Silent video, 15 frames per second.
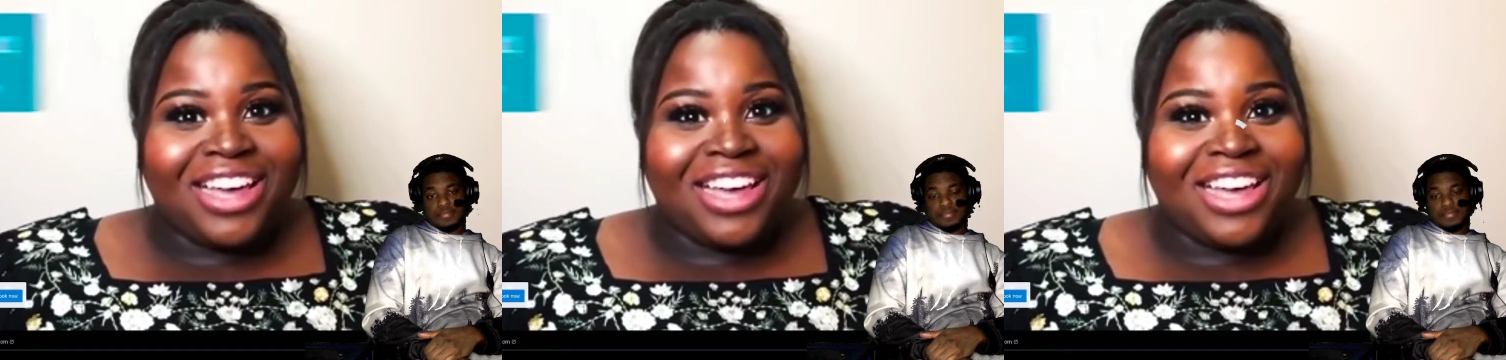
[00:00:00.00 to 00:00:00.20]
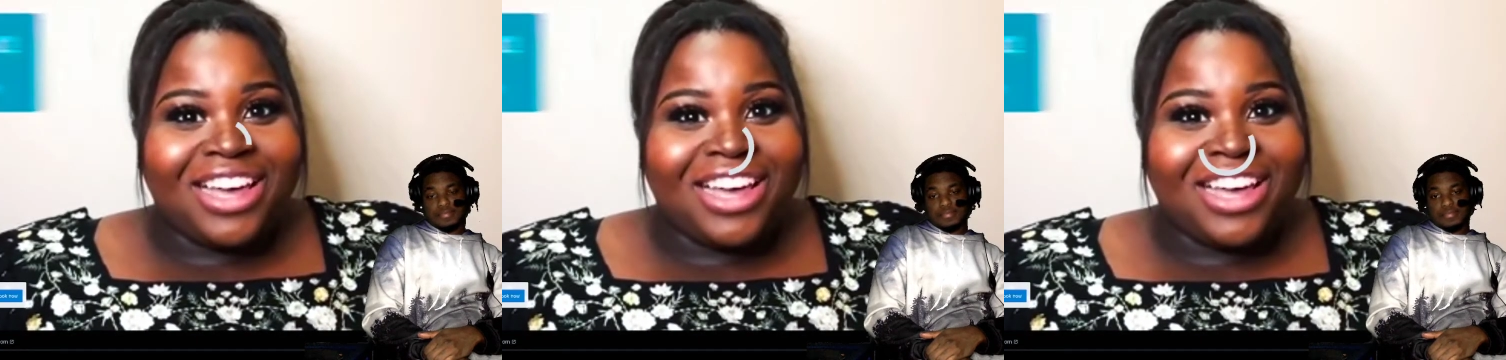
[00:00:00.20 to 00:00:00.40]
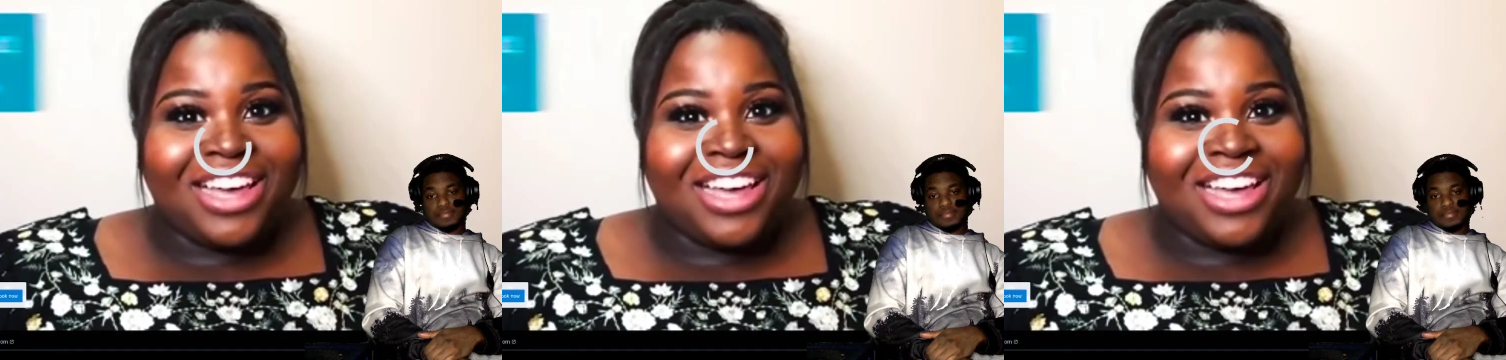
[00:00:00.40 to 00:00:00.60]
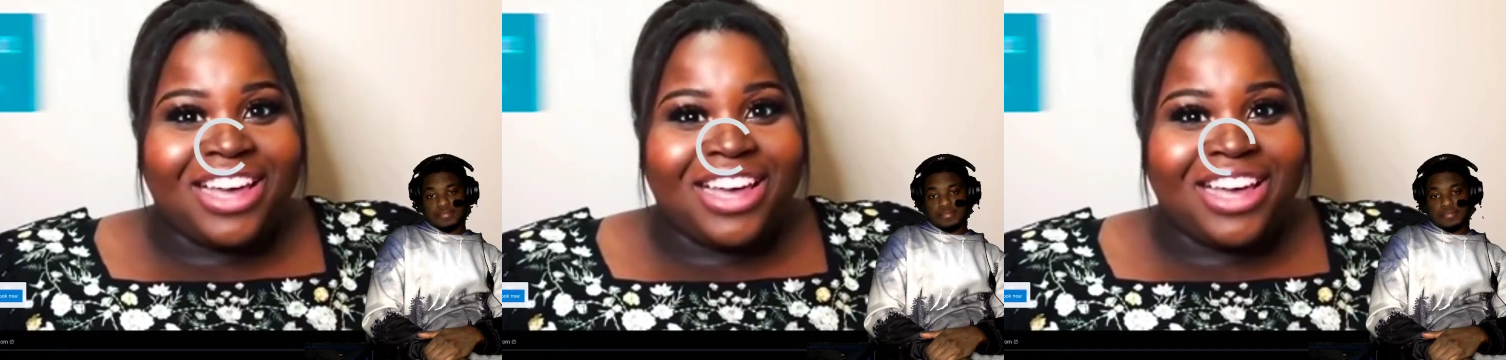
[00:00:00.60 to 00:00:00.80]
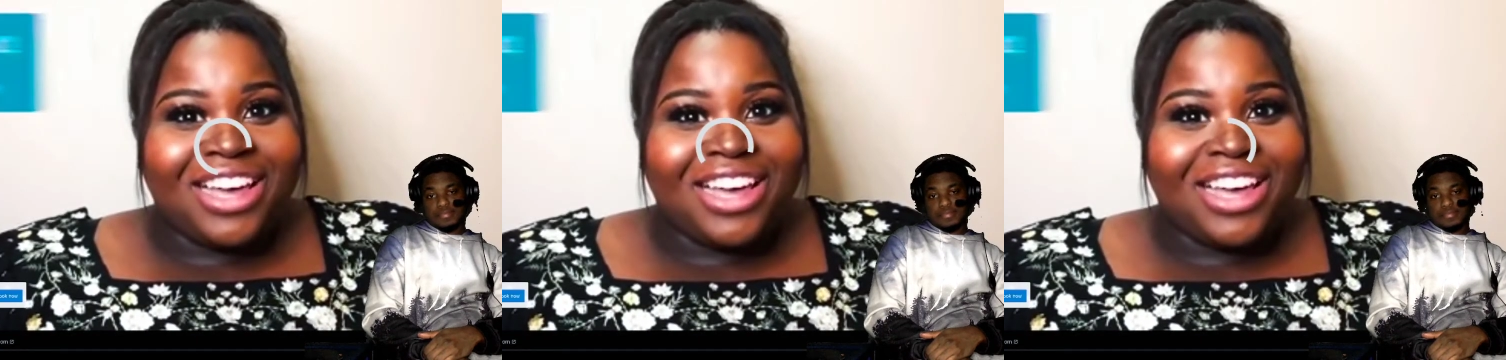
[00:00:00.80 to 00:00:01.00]

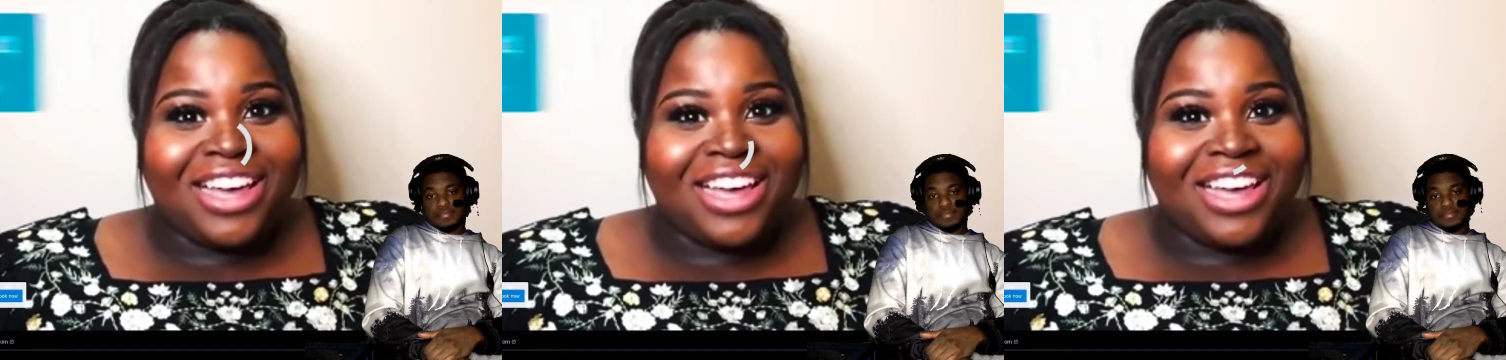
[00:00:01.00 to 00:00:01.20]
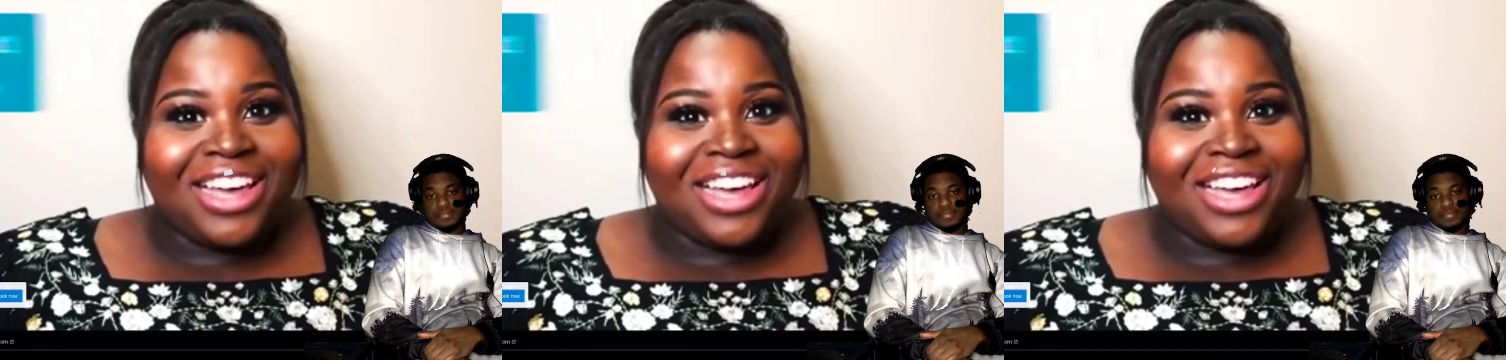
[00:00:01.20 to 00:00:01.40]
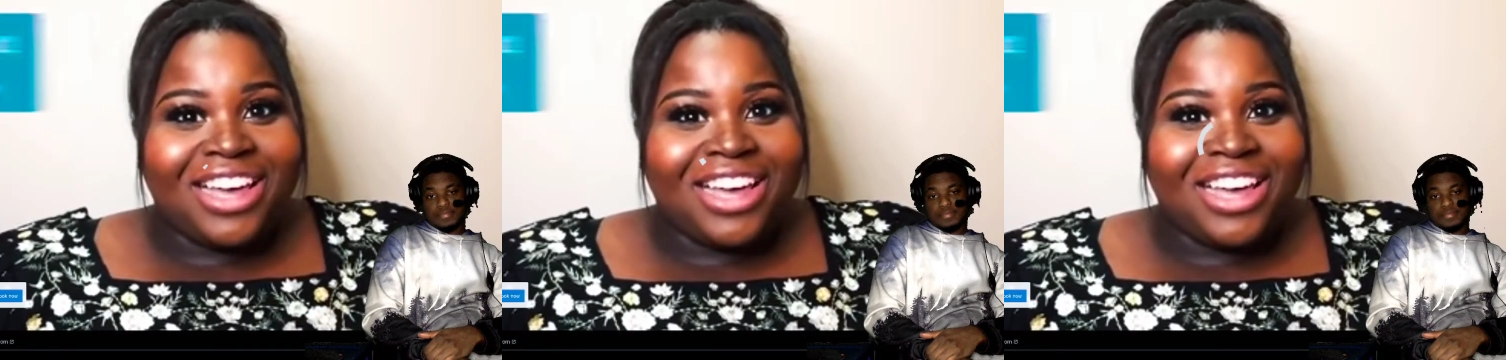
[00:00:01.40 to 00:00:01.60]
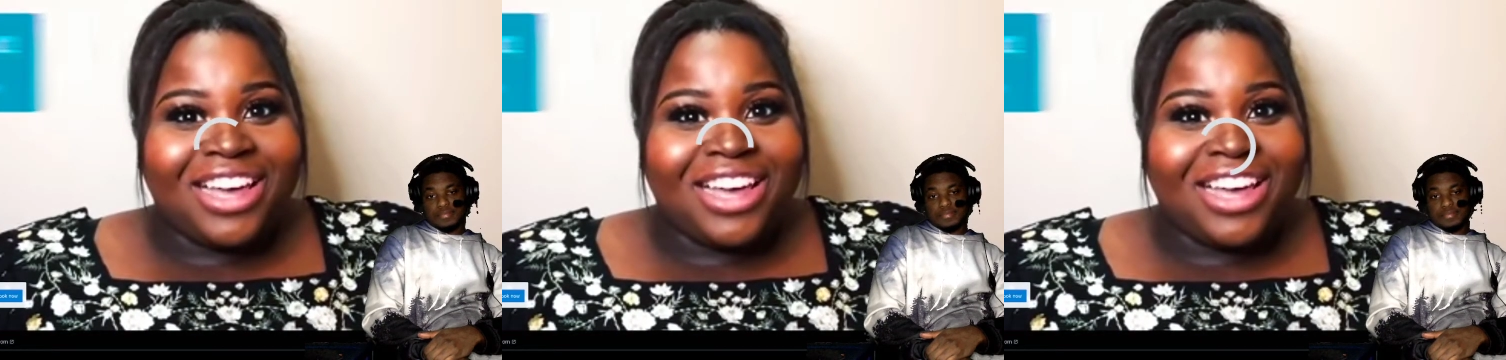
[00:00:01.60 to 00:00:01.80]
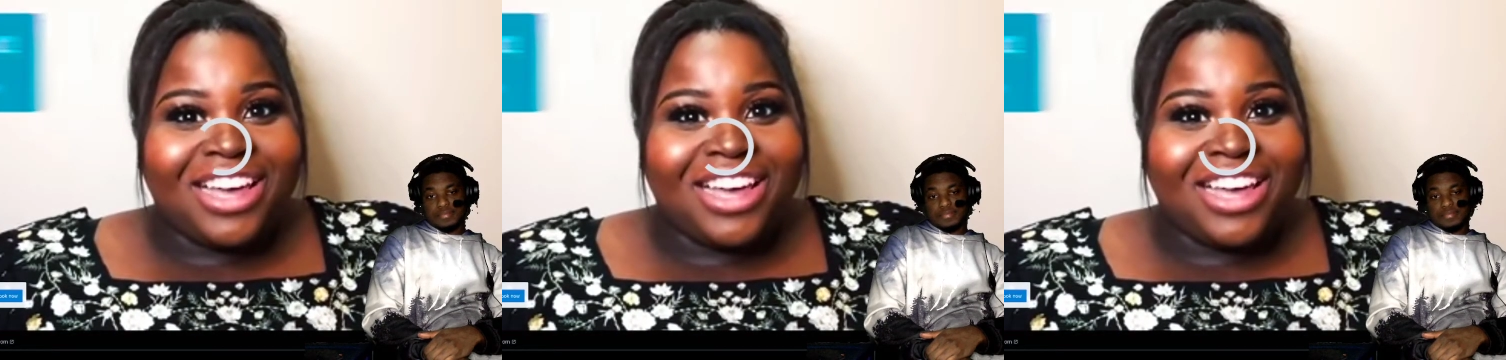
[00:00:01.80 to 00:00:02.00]

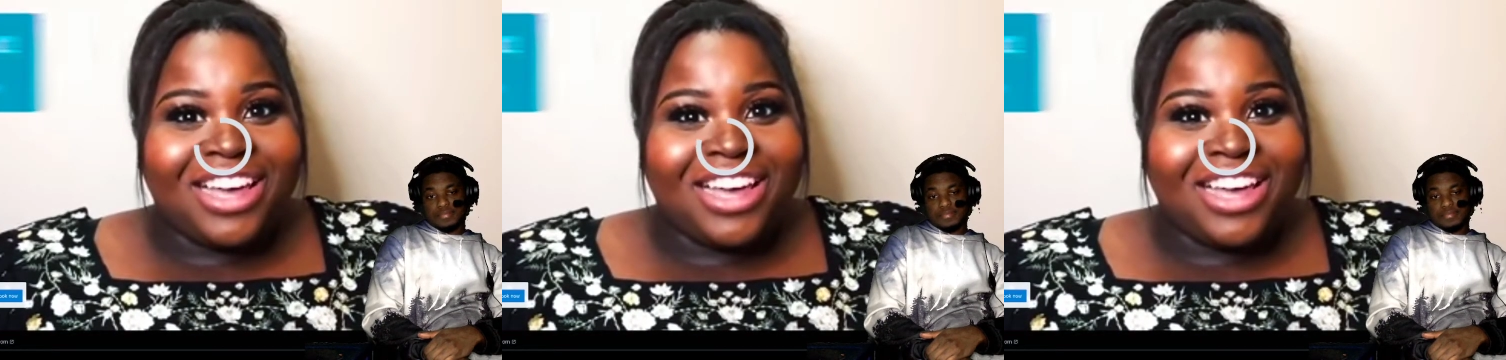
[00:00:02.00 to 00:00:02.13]
(no one is talking)